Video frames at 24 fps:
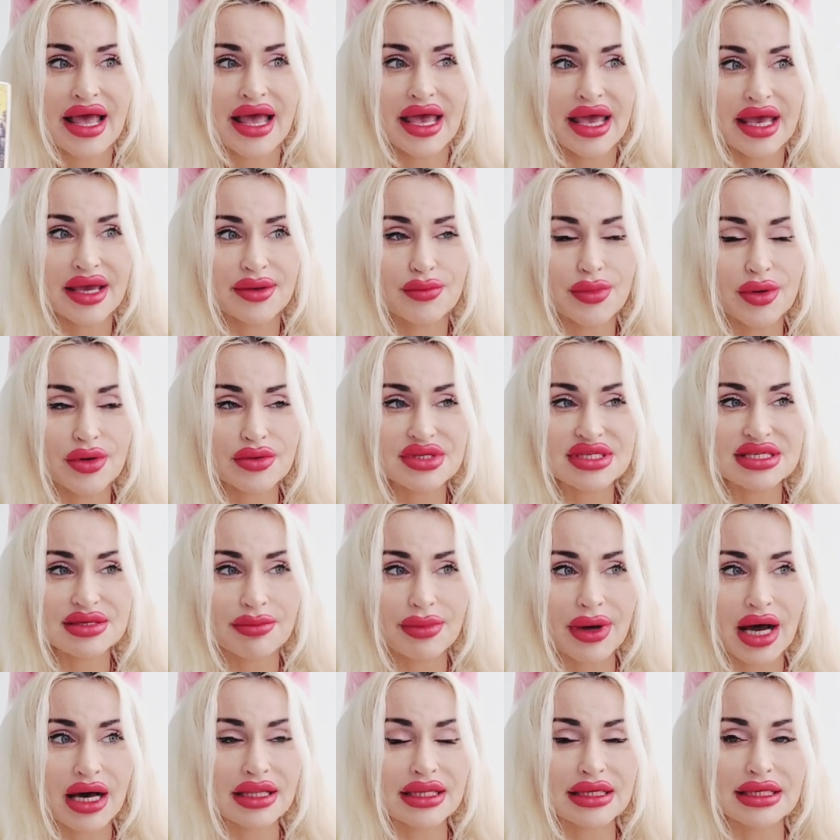and both
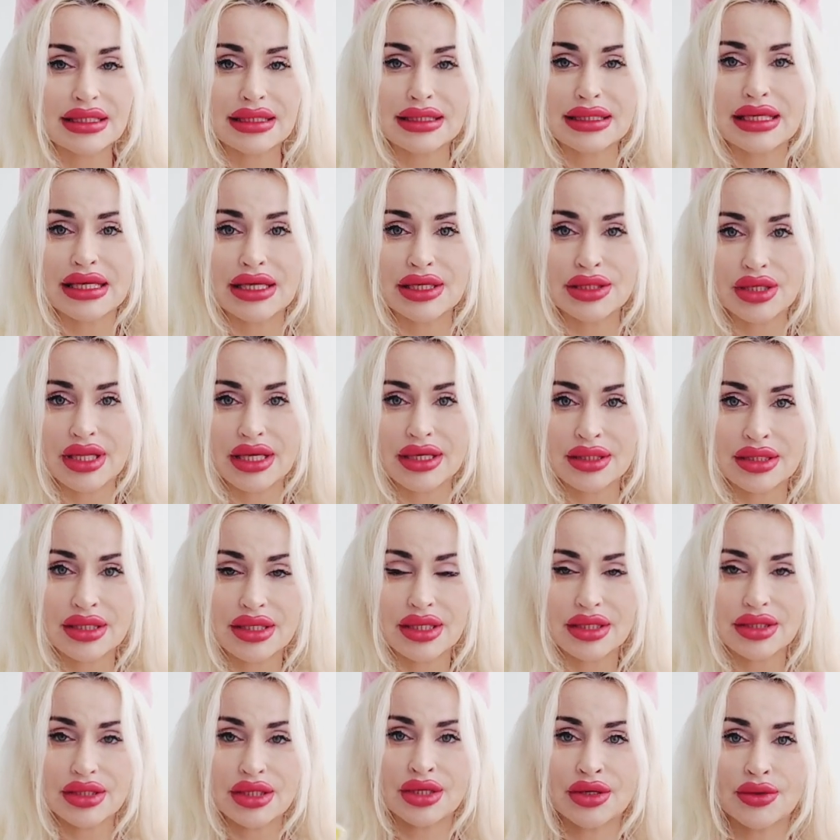symbolically and in,
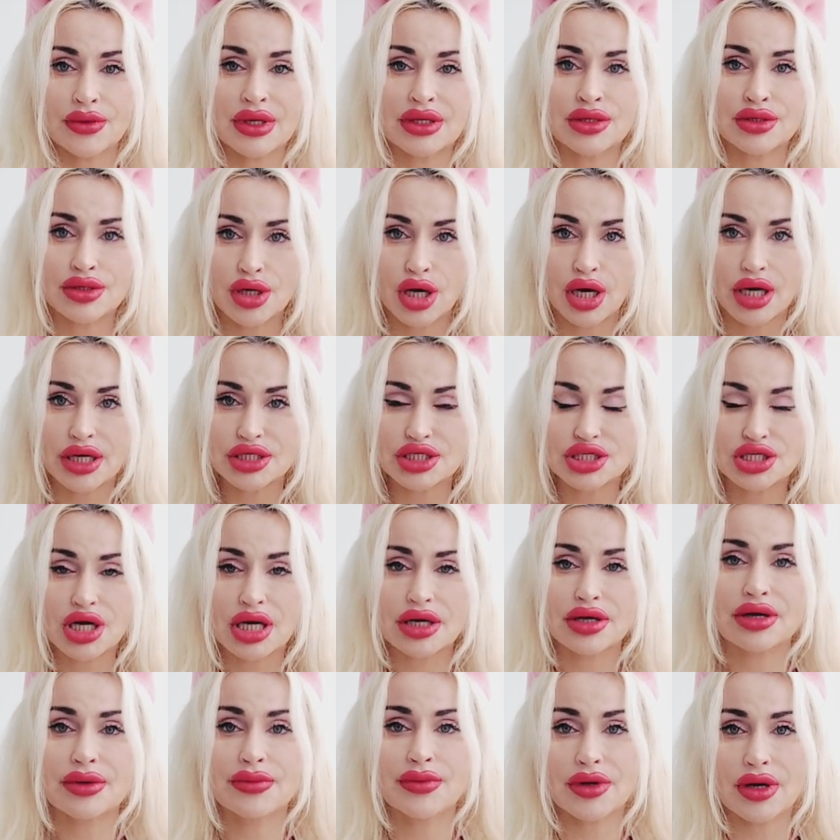you know, in your heart
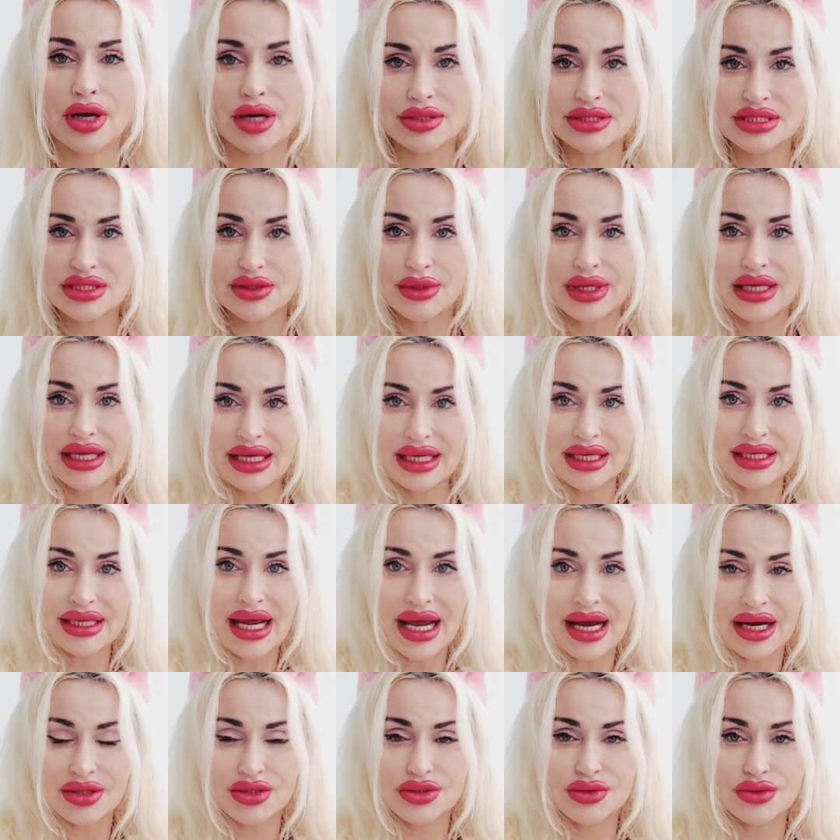chakra, but also, like, in
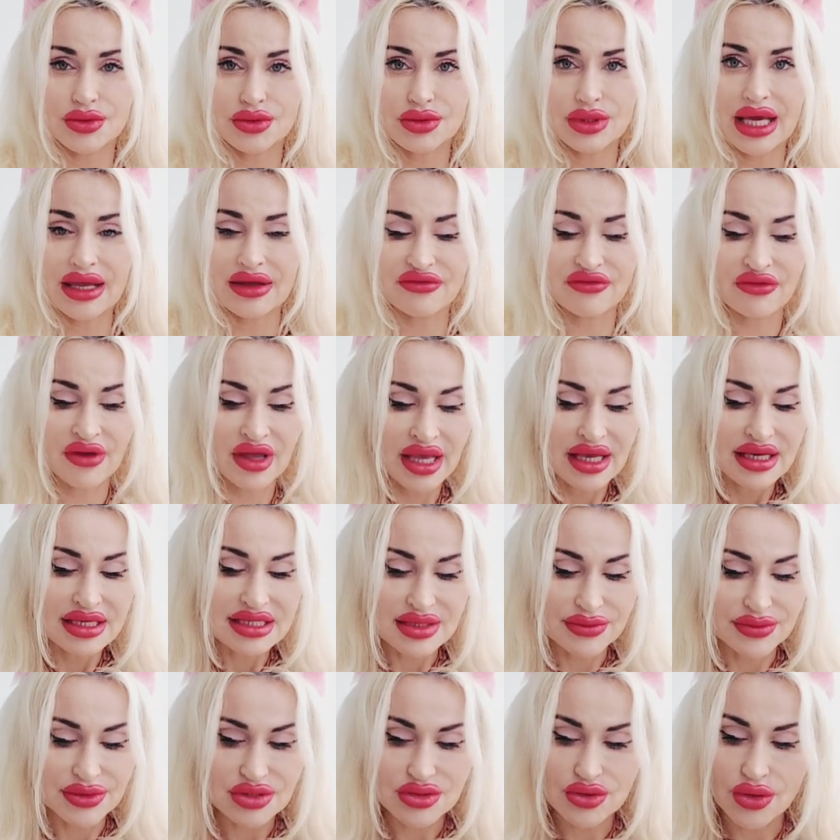actual life.
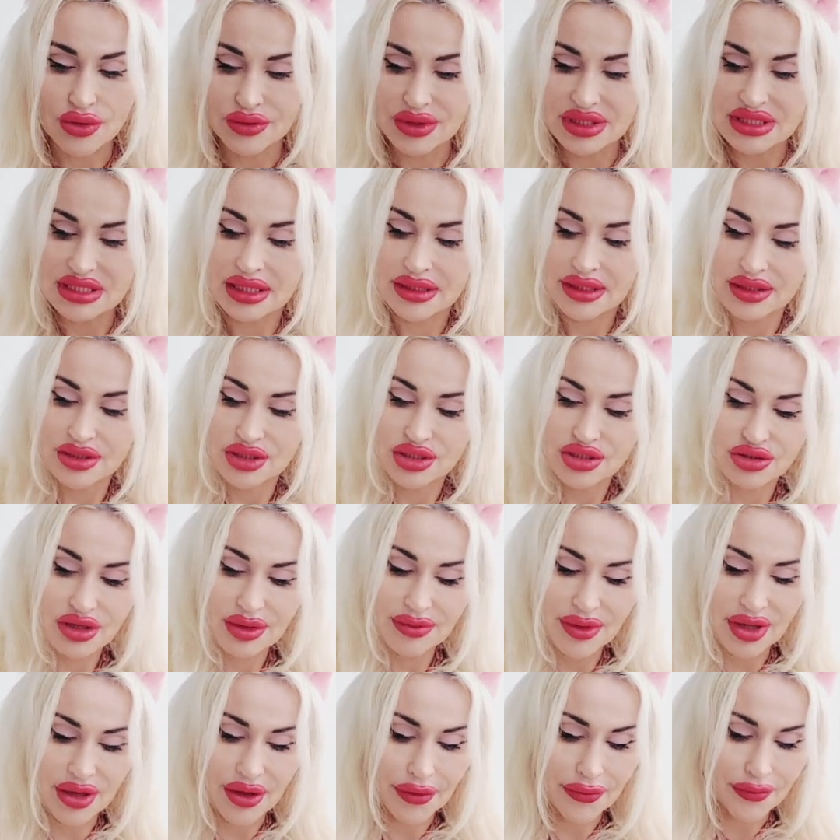Someone's going to
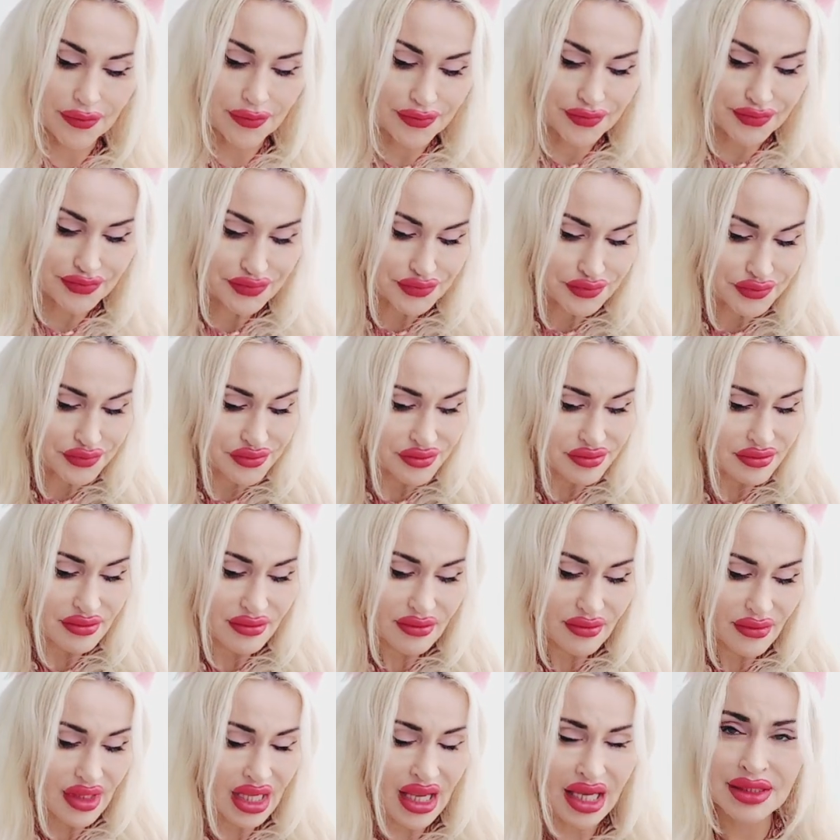contribute.
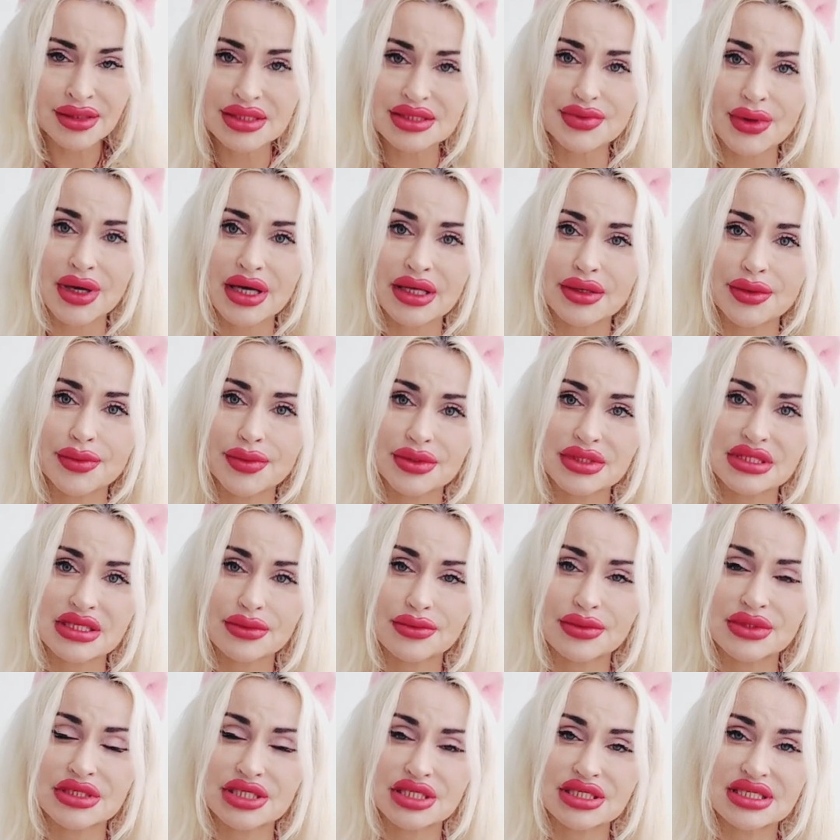And this other person
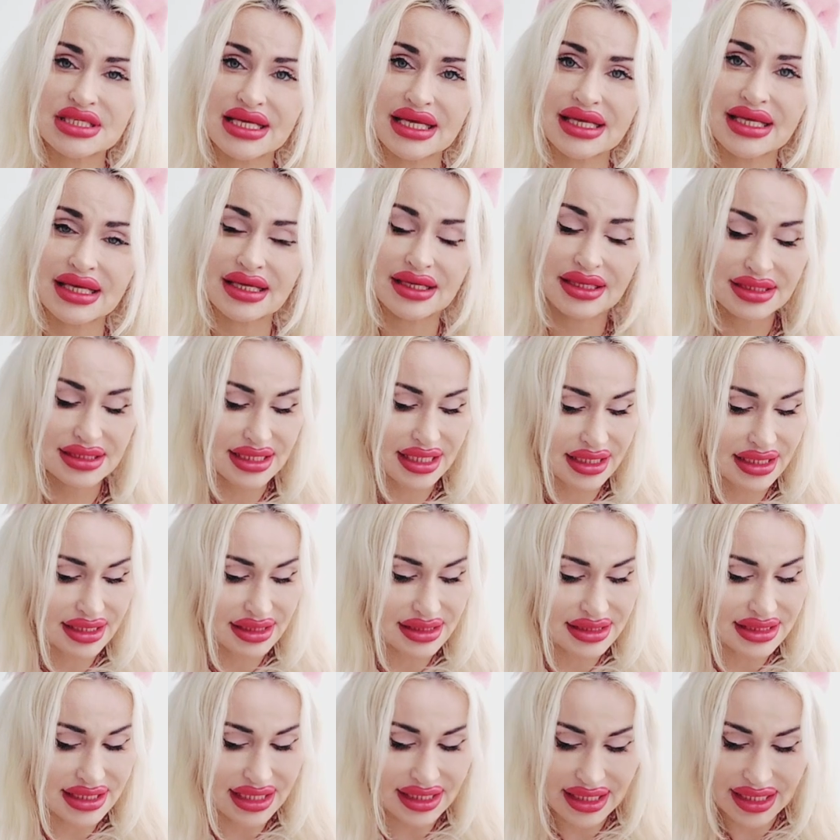was just taking and taking
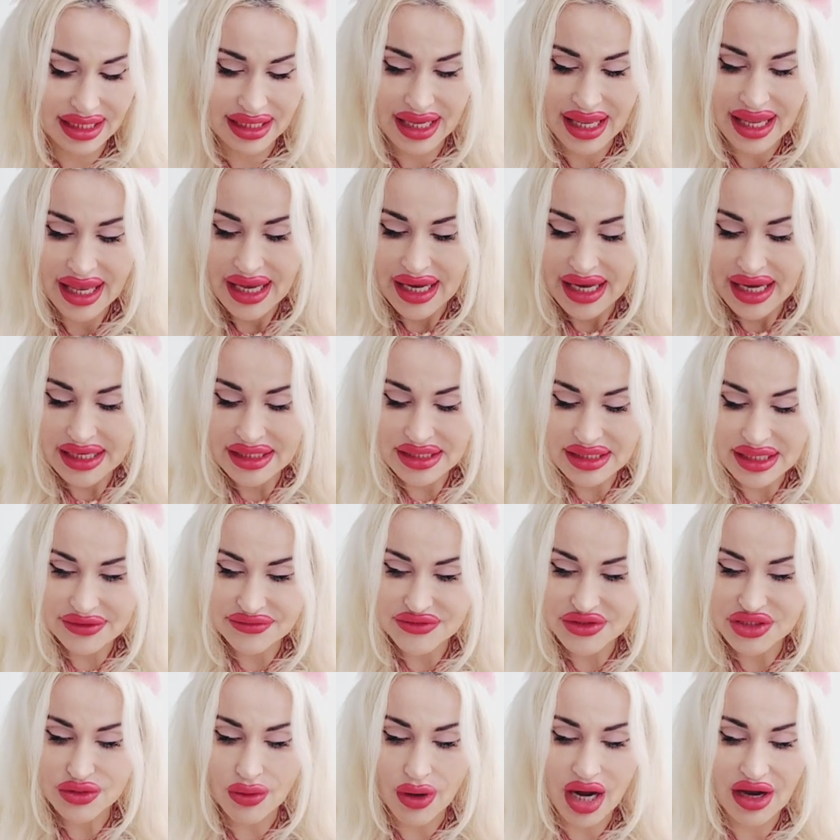and taking and
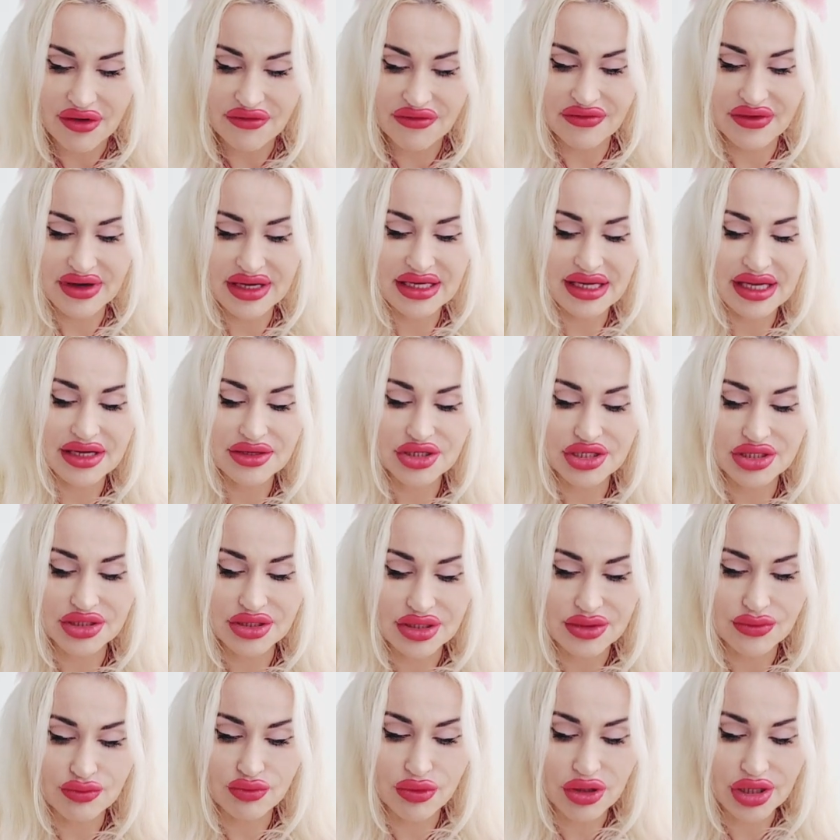left you off
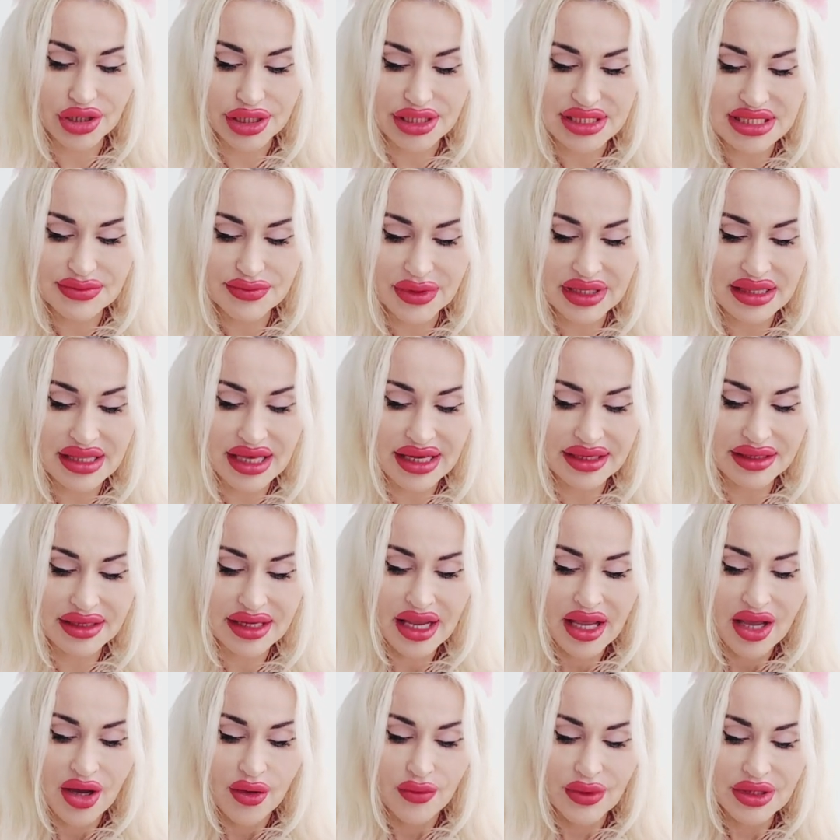financially worse. But then
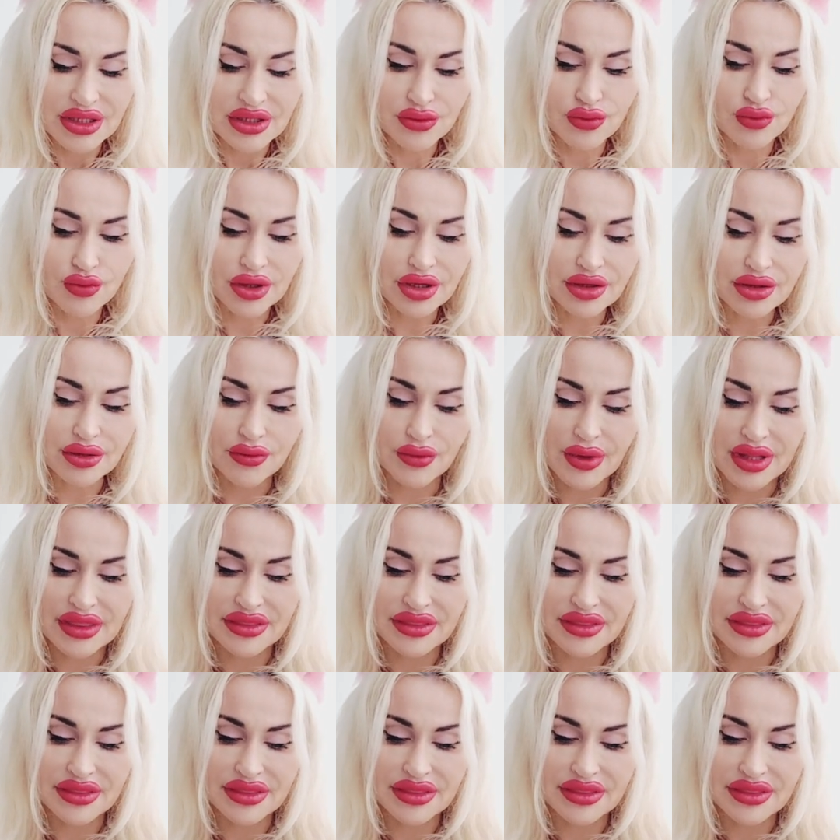when you weren't with